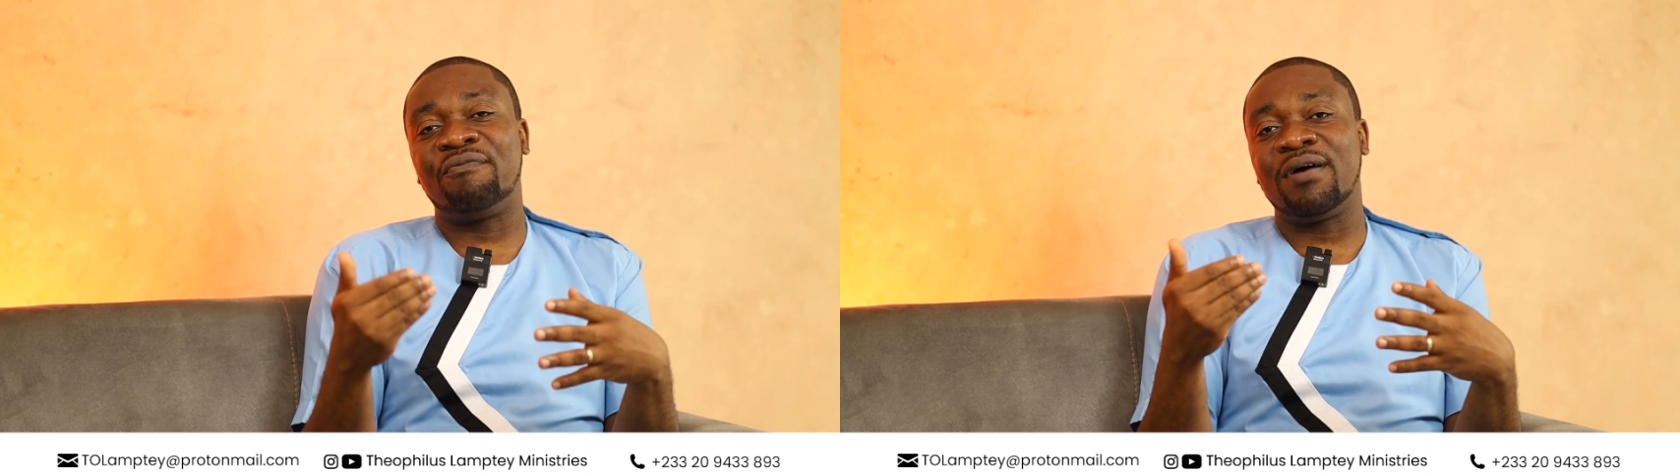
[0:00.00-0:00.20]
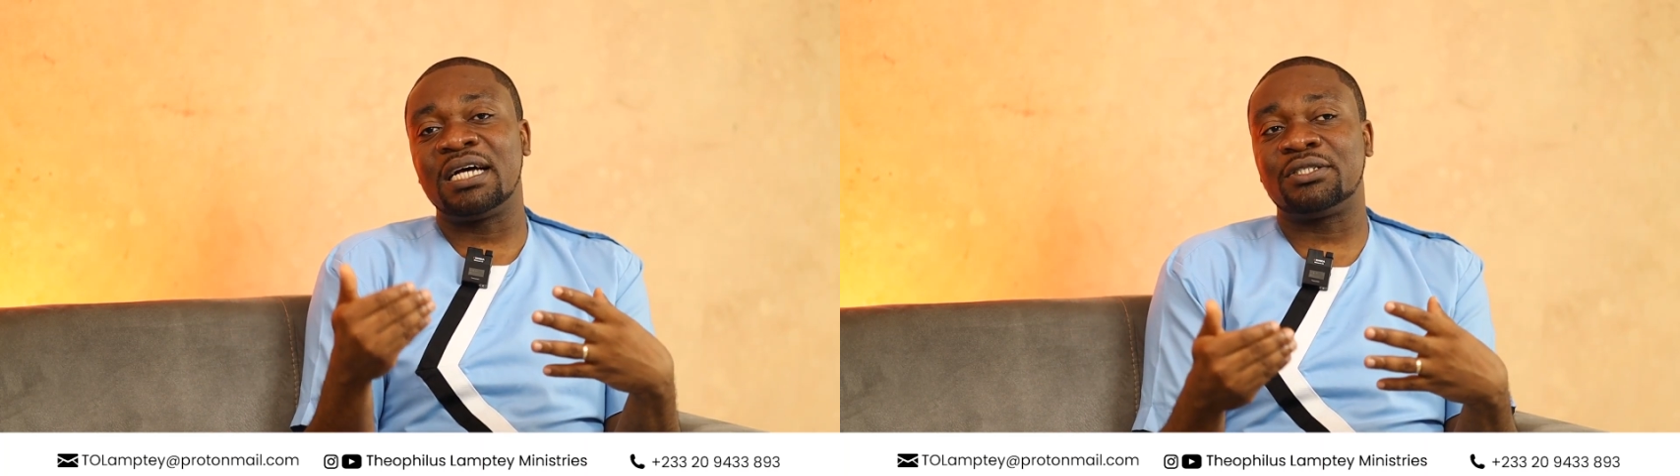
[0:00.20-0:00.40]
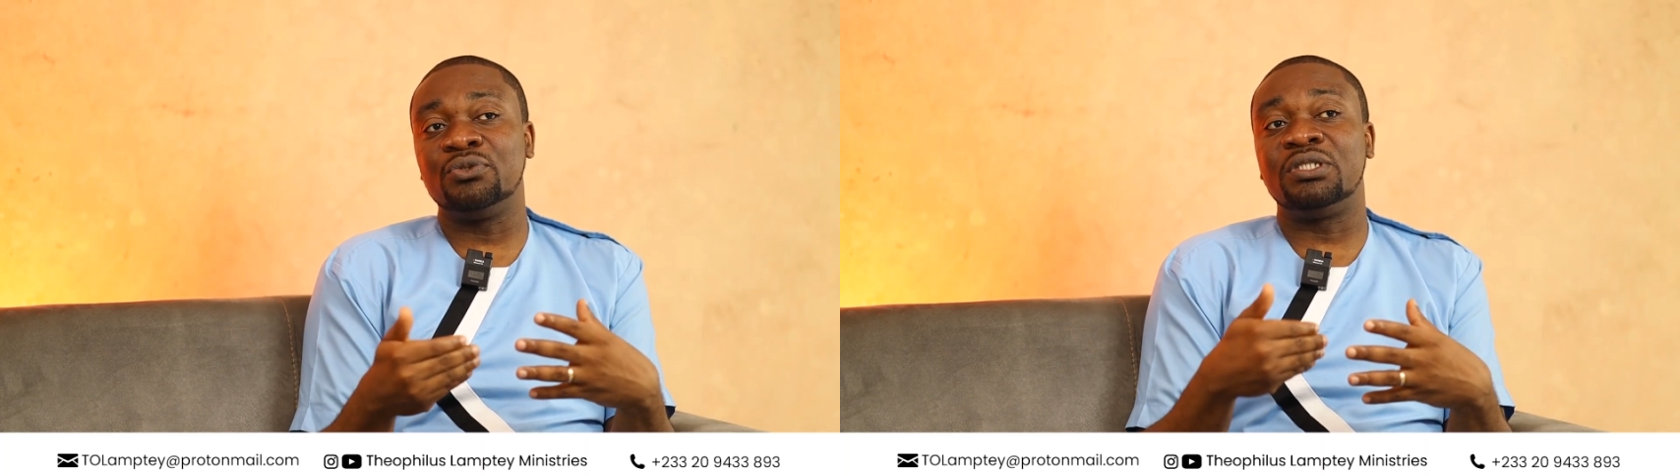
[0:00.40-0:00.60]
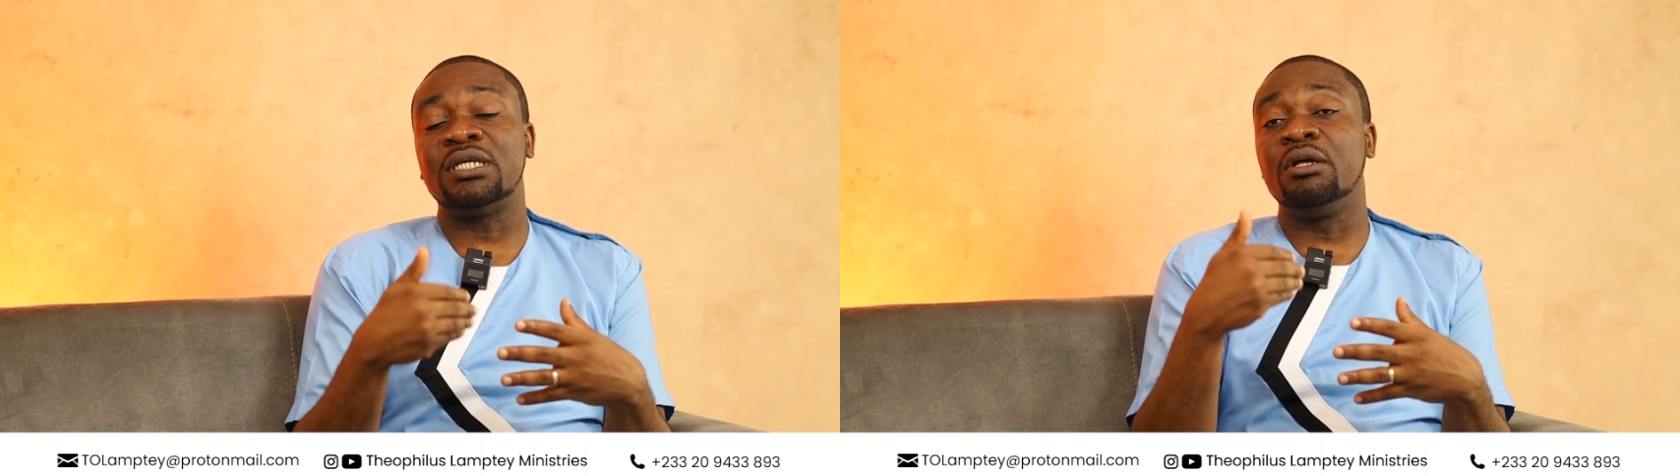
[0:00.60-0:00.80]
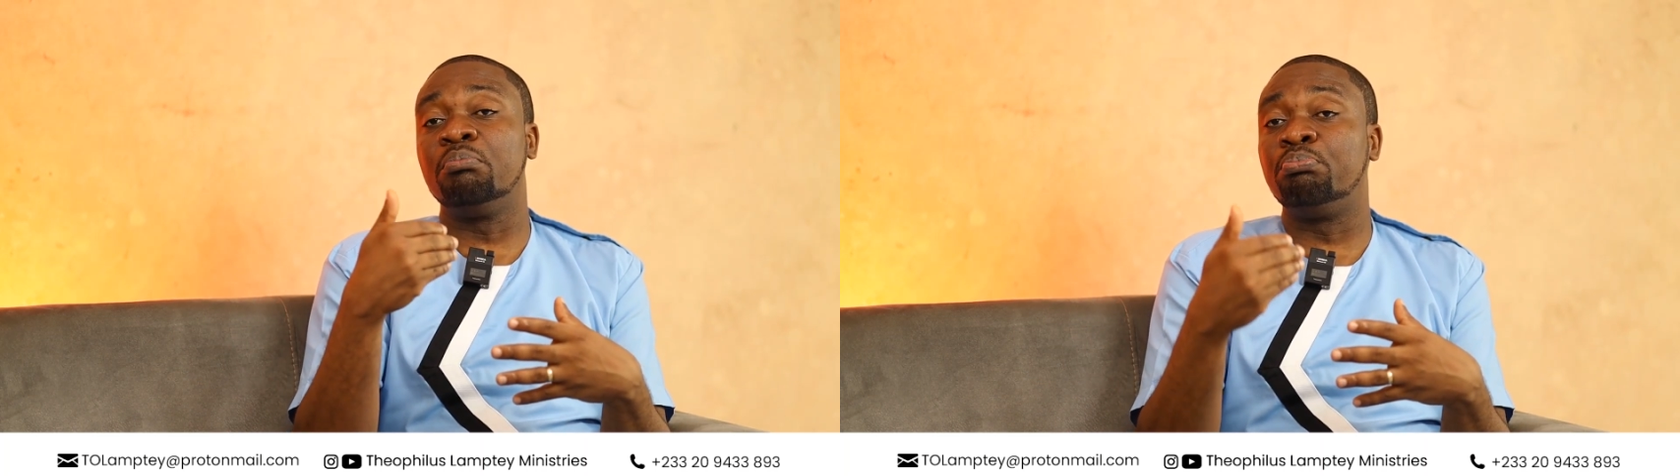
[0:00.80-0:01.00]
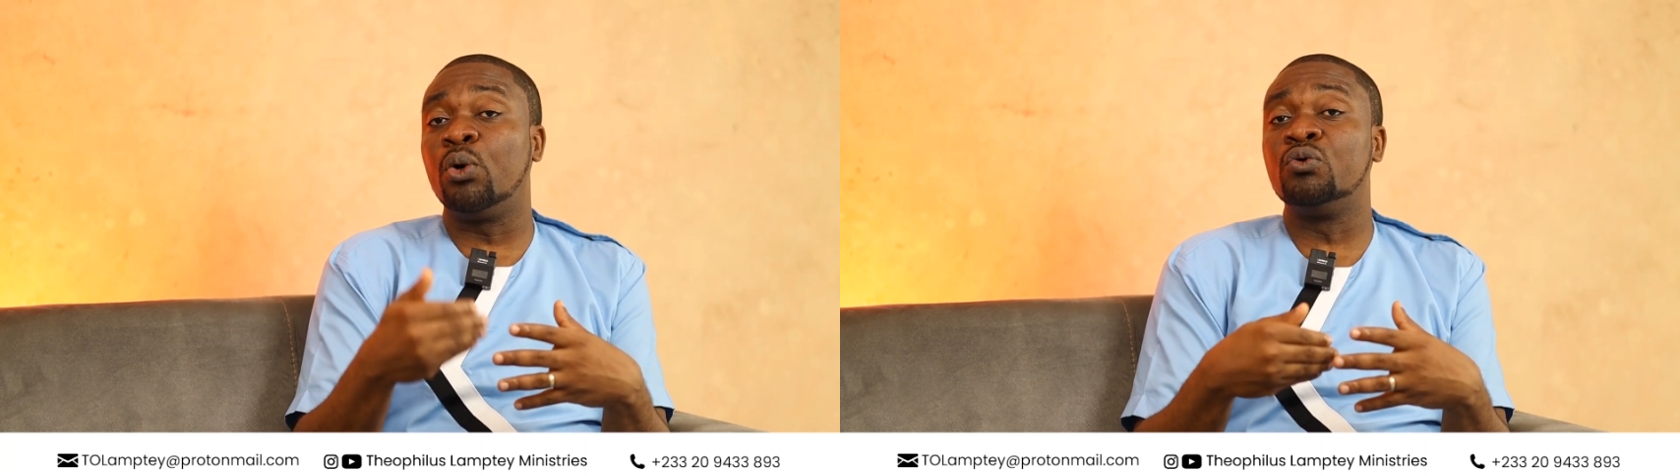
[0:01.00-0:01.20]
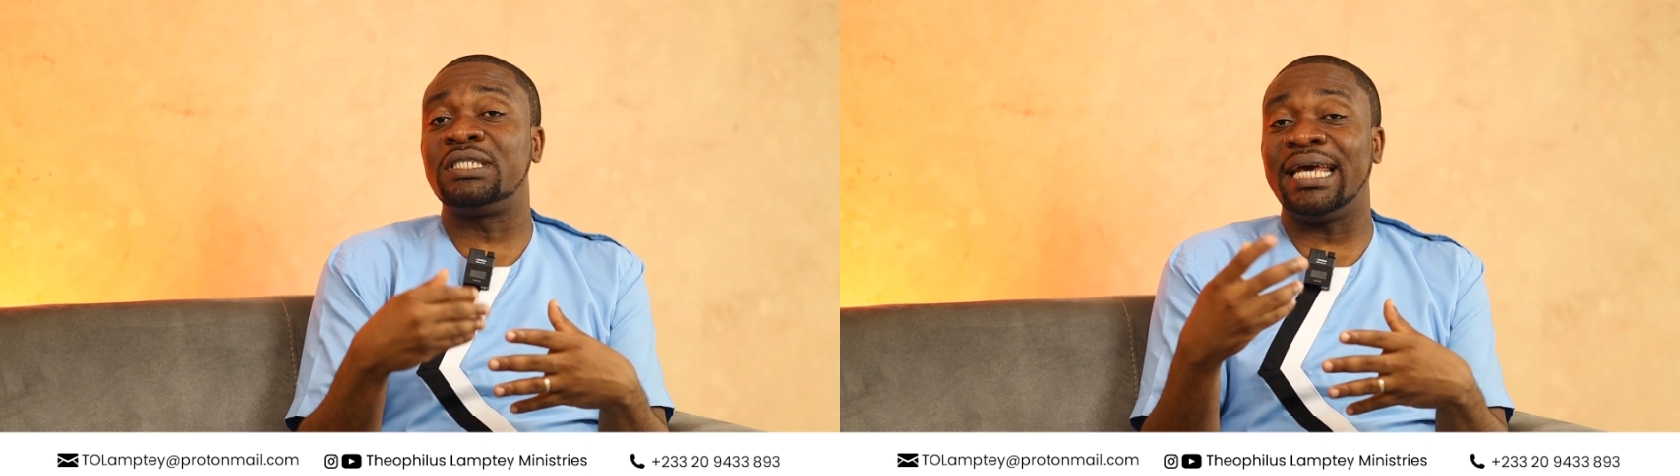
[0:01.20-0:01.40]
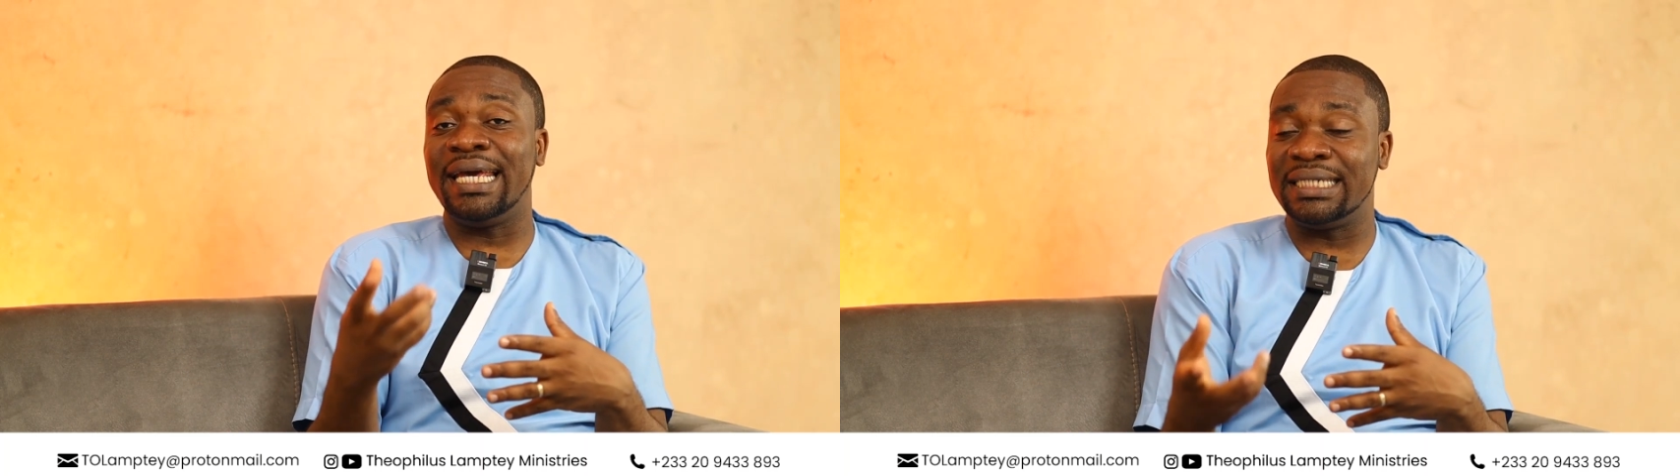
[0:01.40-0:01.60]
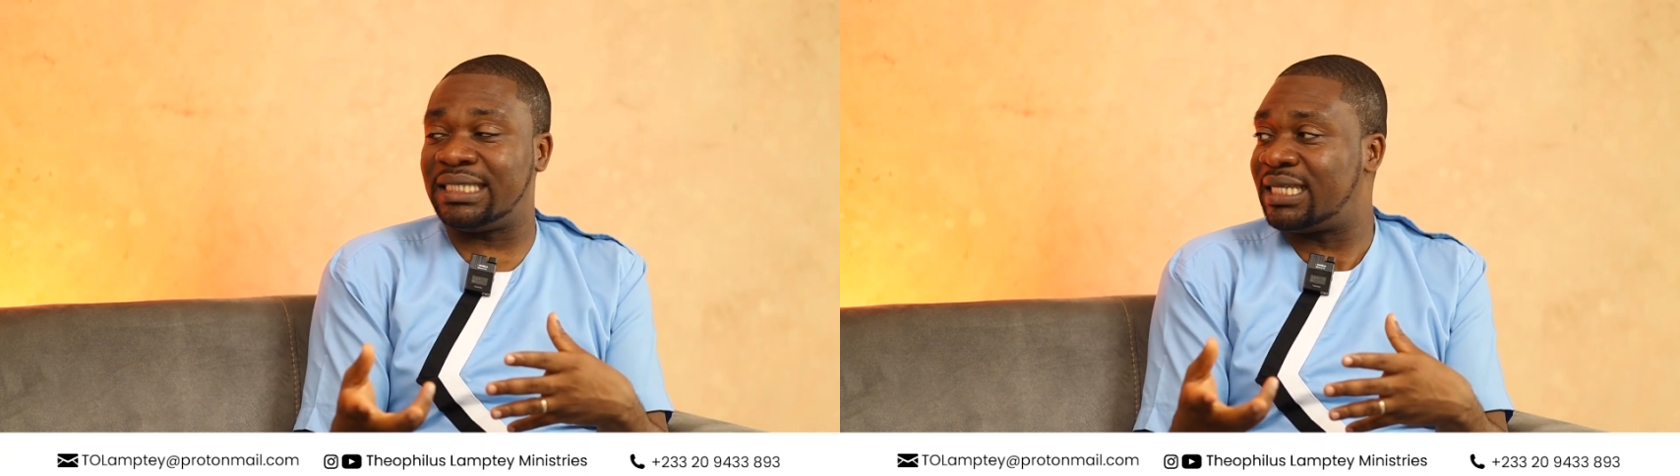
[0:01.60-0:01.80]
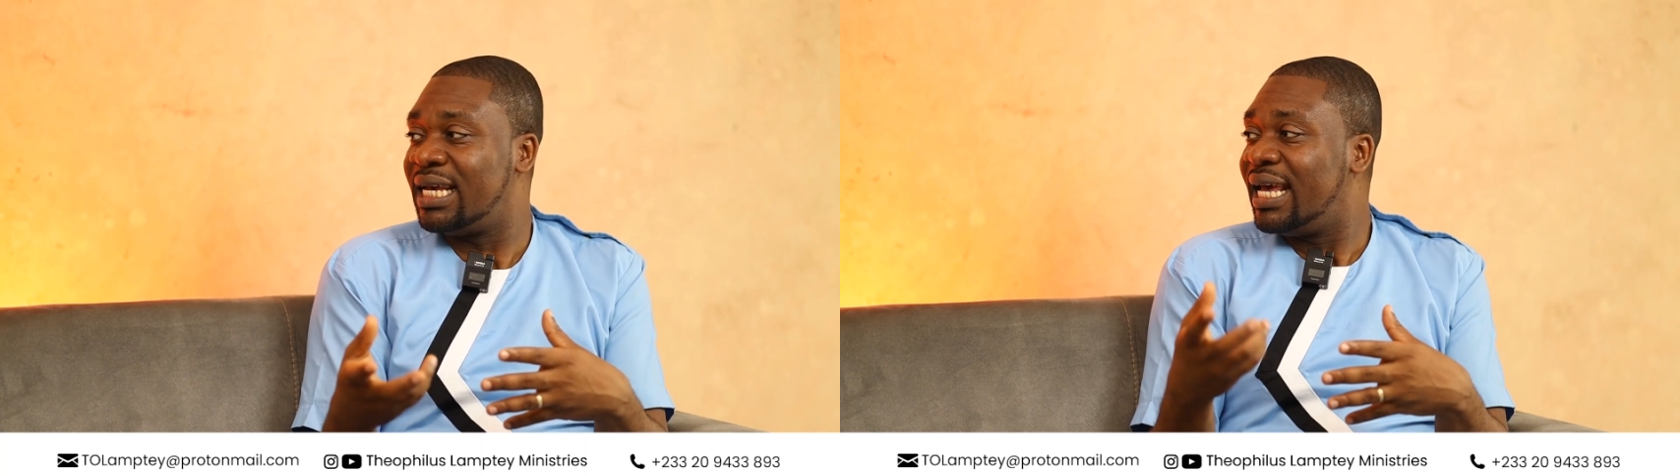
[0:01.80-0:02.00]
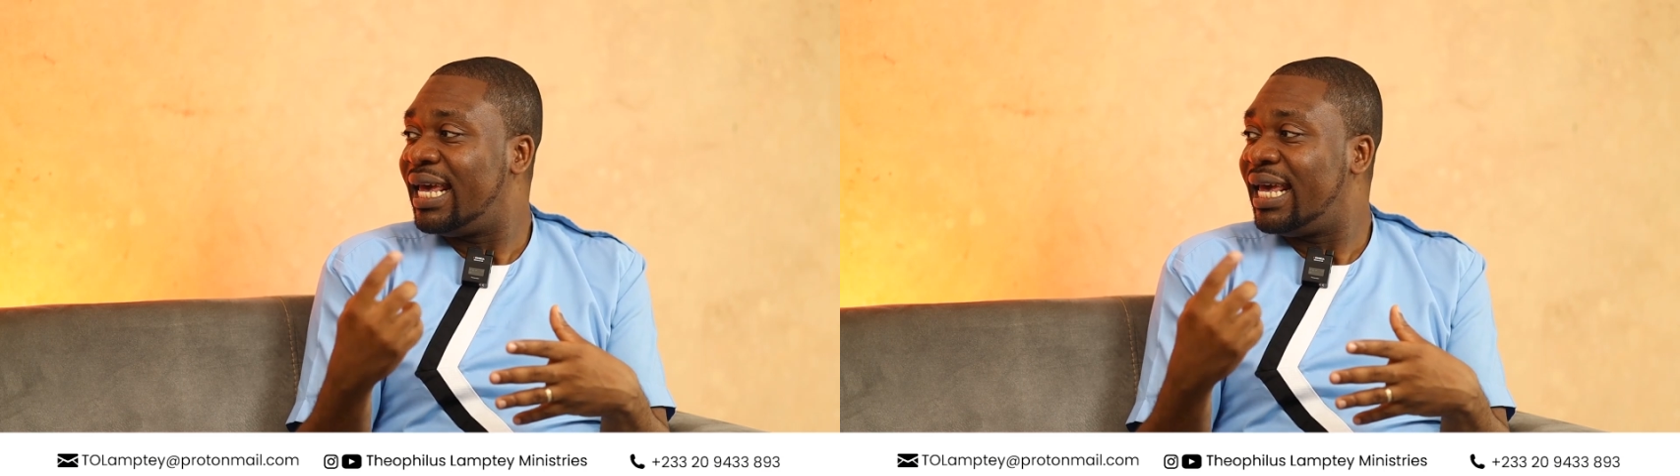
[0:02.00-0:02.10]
fast Usain Bolt is,